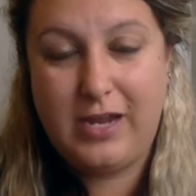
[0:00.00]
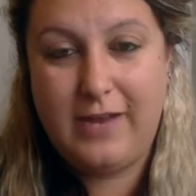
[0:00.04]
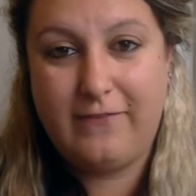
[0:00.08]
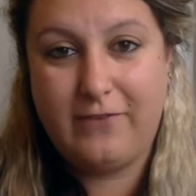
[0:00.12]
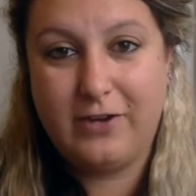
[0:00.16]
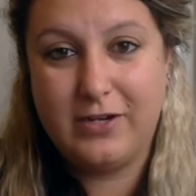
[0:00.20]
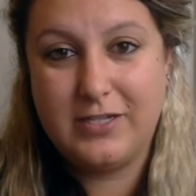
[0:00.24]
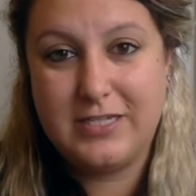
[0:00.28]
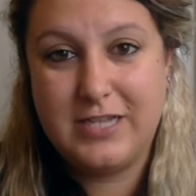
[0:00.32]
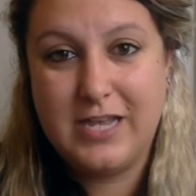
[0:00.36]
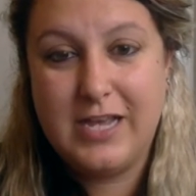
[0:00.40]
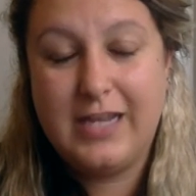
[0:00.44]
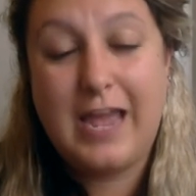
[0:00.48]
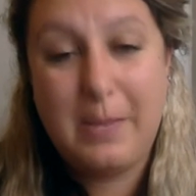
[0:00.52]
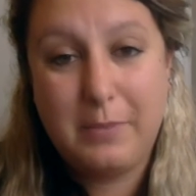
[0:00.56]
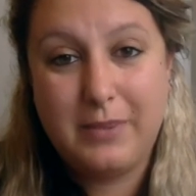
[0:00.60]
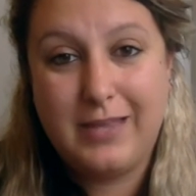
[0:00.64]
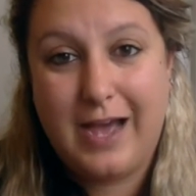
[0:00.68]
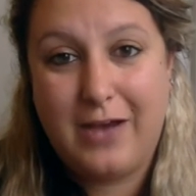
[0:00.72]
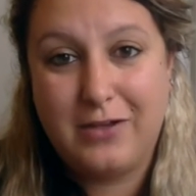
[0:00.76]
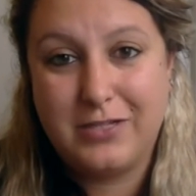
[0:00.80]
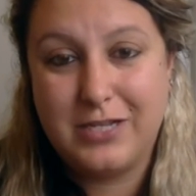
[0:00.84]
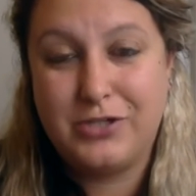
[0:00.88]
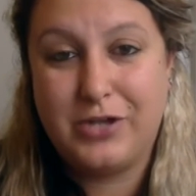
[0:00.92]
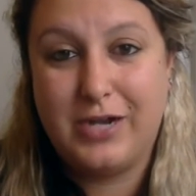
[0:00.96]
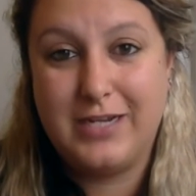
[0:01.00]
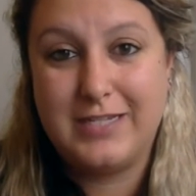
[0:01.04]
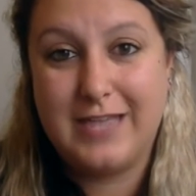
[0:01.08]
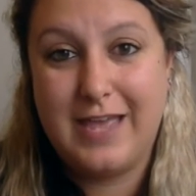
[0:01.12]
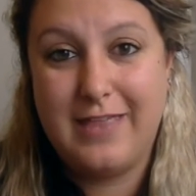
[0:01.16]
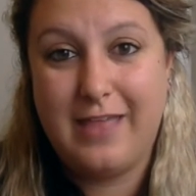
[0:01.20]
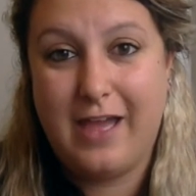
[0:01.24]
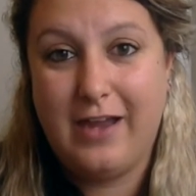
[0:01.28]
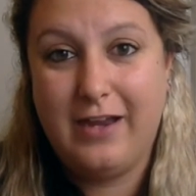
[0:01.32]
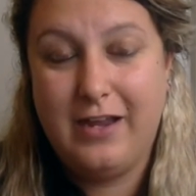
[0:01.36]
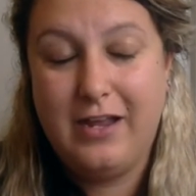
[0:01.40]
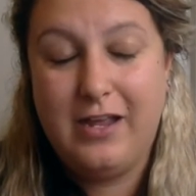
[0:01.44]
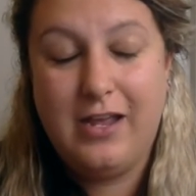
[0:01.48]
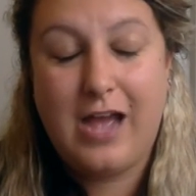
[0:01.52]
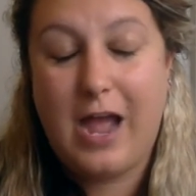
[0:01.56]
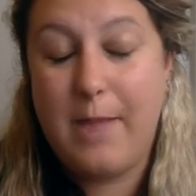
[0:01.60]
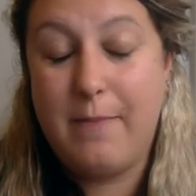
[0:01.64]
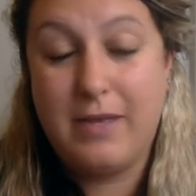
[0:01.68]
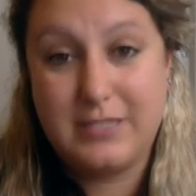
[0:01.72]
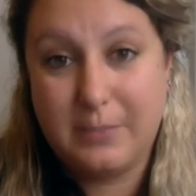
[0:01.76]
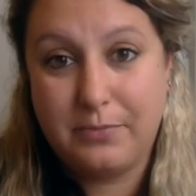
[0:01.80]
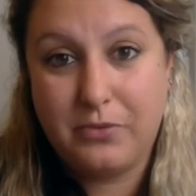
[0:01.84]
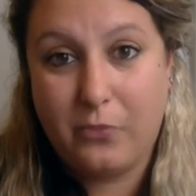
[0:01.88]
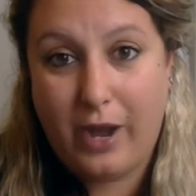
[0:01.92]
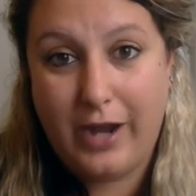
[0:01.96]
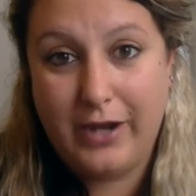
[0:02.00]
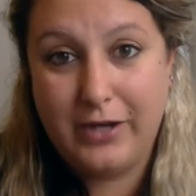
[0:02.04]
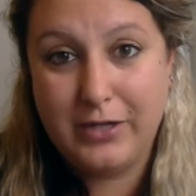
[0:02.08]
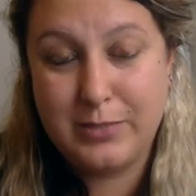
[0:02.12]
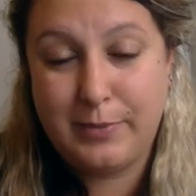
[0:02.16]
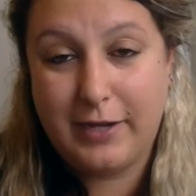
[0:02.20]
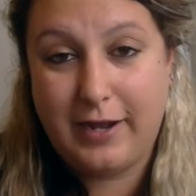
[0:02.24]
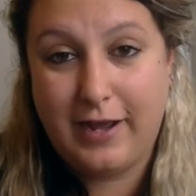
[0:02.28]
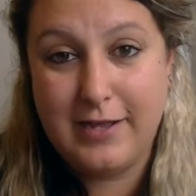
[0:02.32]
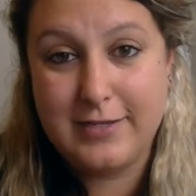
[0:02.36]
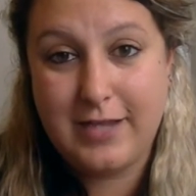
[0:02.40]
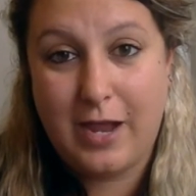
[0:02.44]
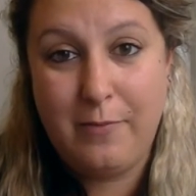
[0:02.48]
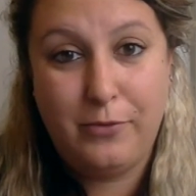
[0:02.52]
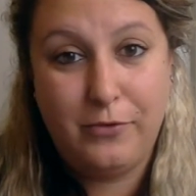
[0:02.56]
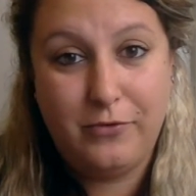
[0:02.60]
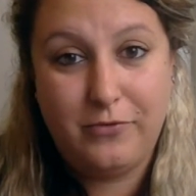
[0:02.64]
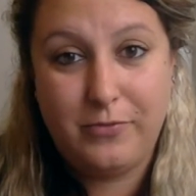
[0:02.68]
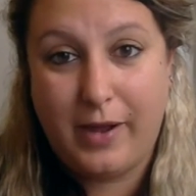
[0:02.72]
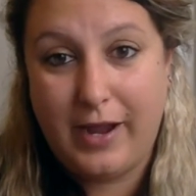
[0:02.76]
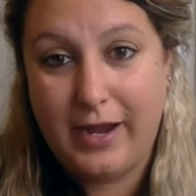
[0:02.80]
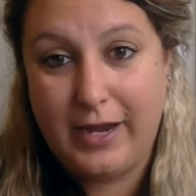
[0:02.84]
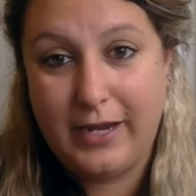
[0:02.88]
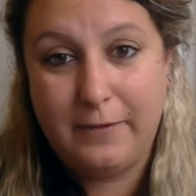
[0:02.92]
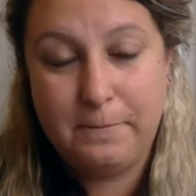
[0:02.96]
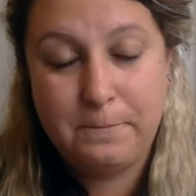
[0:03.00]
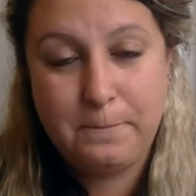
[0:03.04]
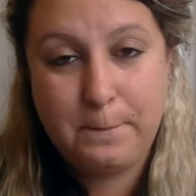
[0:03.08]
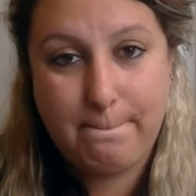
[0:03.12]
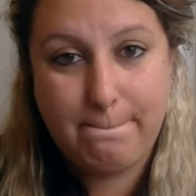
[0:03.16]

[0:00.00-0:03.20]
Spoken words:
he first came in the house and tried to say that I messed up the wires because I moved my